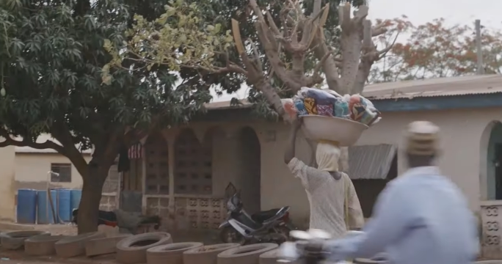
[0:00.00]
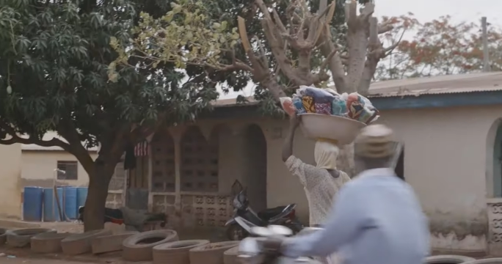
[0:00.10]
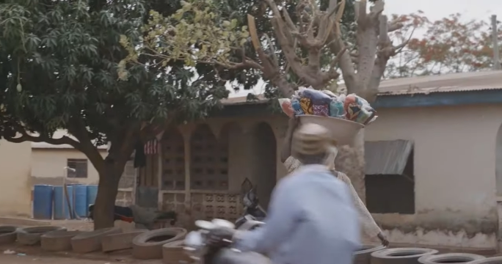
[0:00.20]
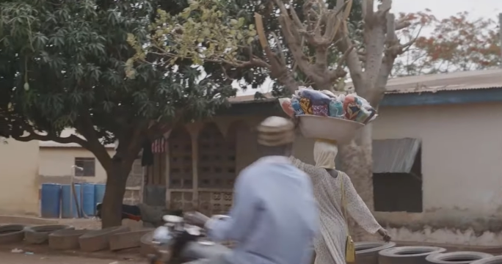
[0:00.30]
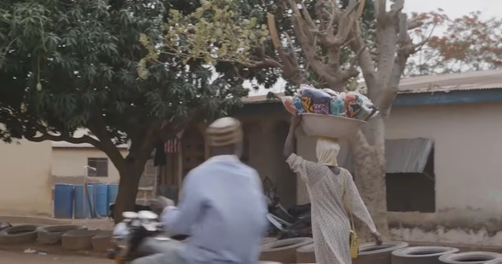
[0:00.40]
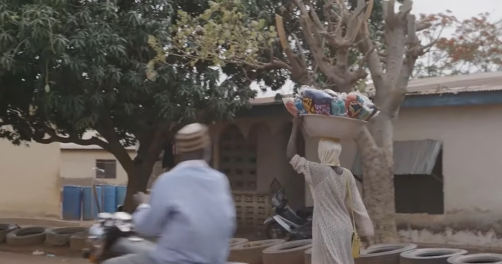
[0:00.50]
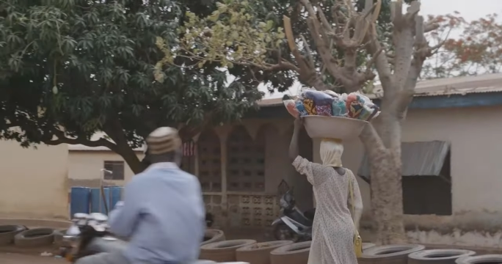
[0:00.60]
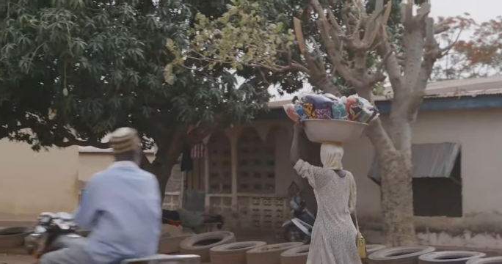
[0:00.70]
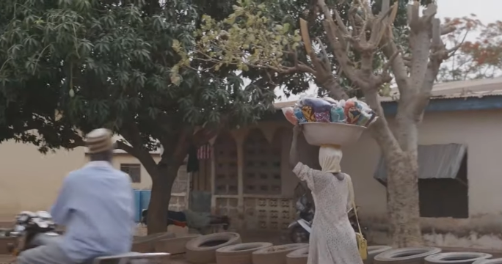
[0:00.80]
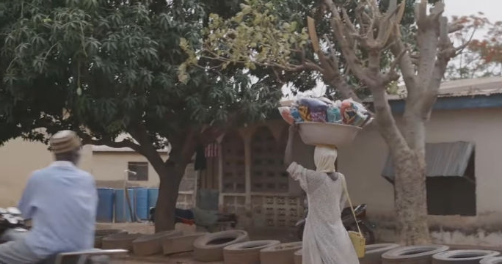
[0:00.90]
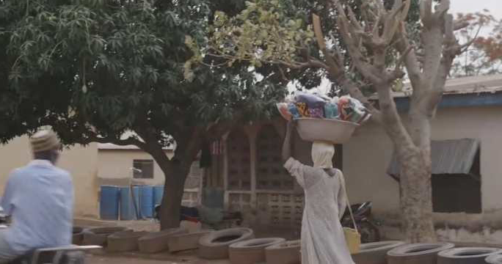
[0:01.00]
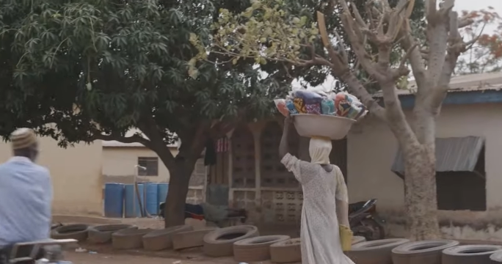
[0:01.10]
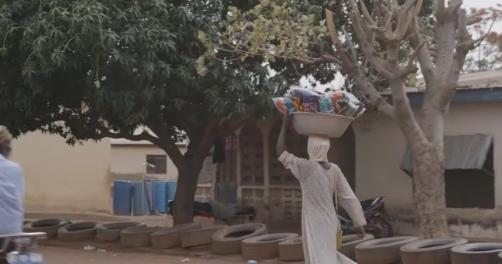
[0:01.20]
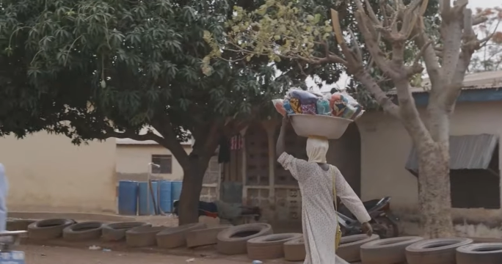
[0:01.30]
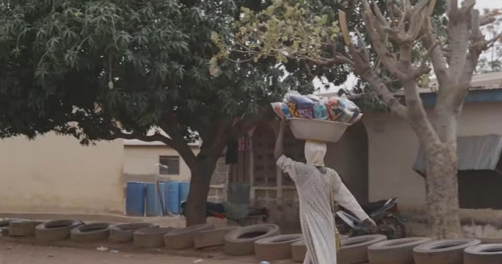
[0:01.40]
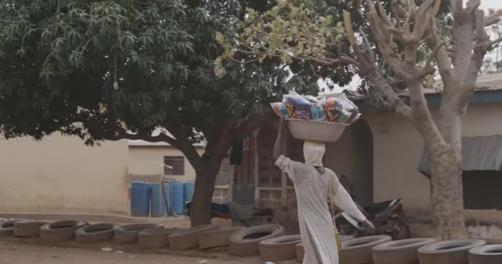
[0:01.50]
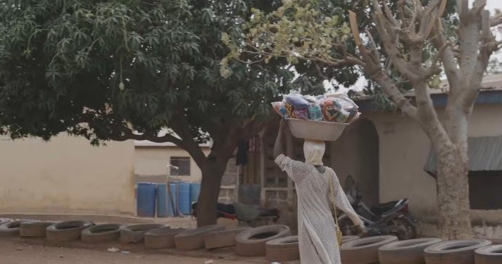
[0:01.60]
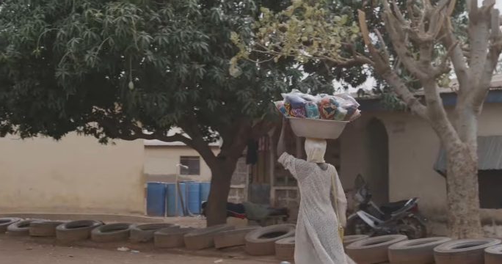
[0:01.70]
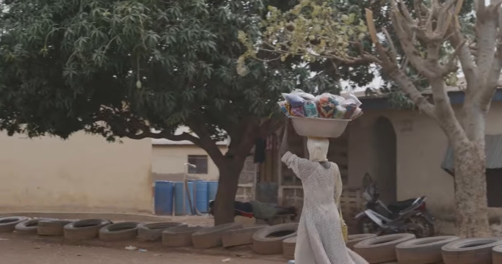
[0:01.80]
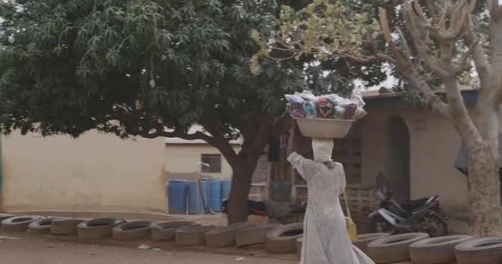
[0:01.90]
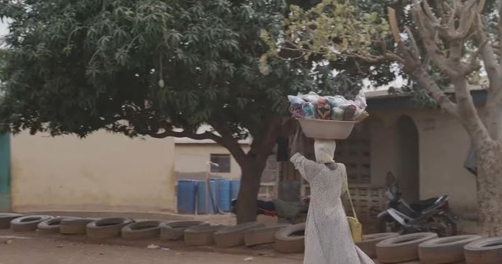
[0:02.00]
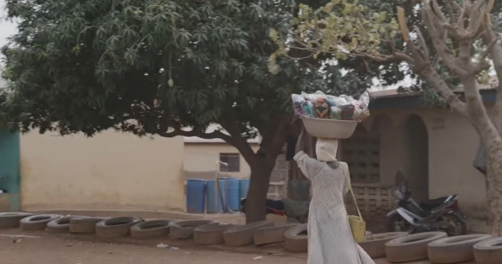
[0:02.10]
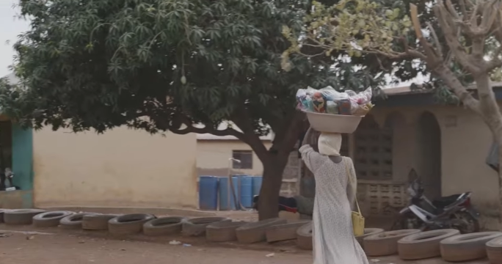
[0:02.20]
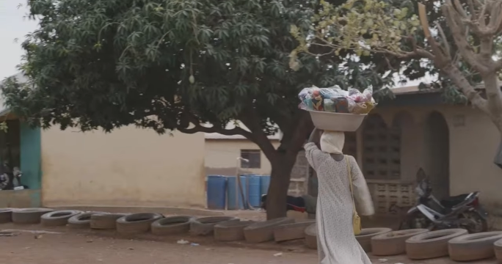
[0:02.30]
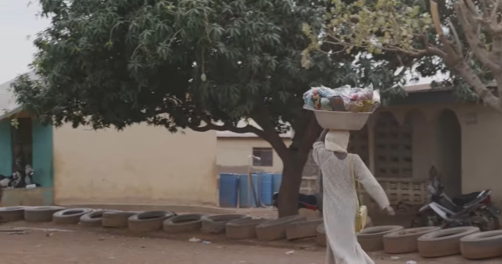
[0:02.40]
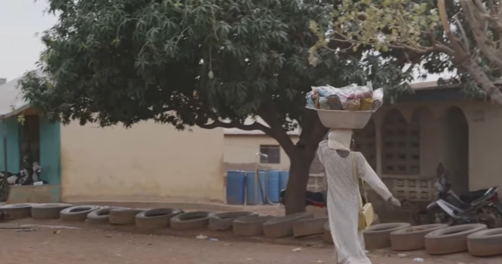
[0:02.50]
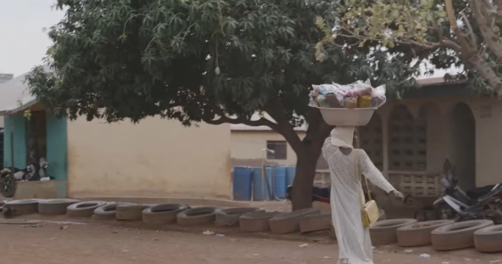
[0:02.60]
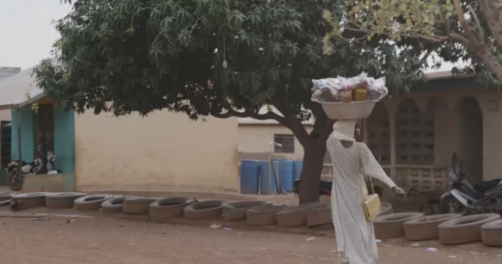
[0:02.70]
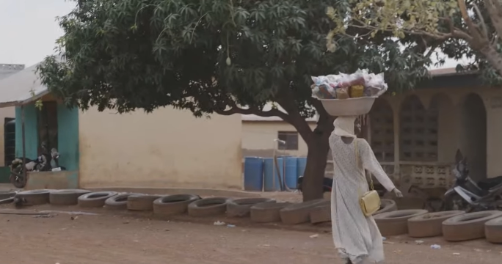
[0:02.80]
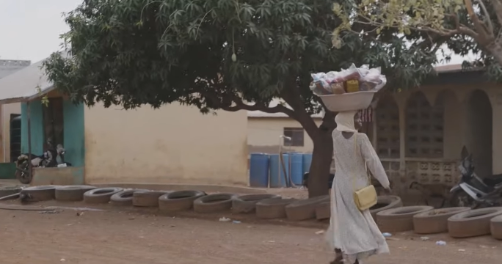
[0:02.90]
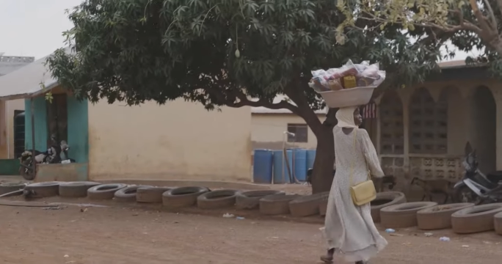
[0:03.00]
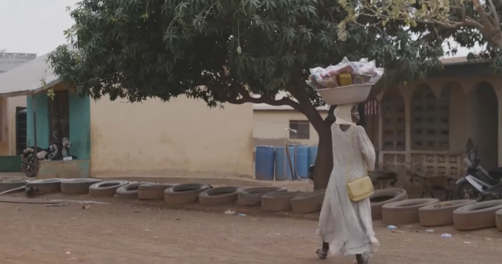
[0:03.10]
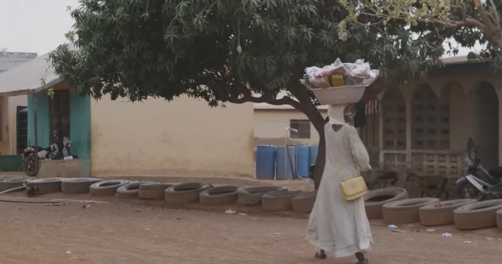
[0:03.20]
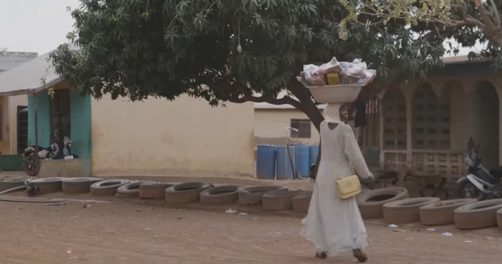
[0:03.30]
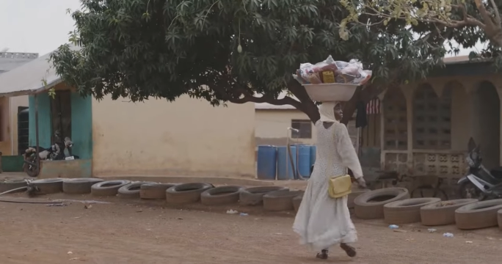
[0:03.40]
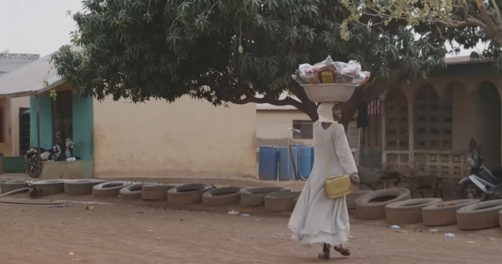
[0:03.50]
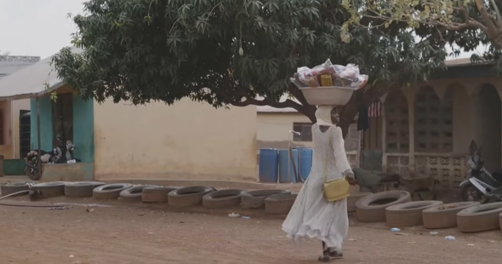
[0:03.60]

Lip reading: (no speaker visible)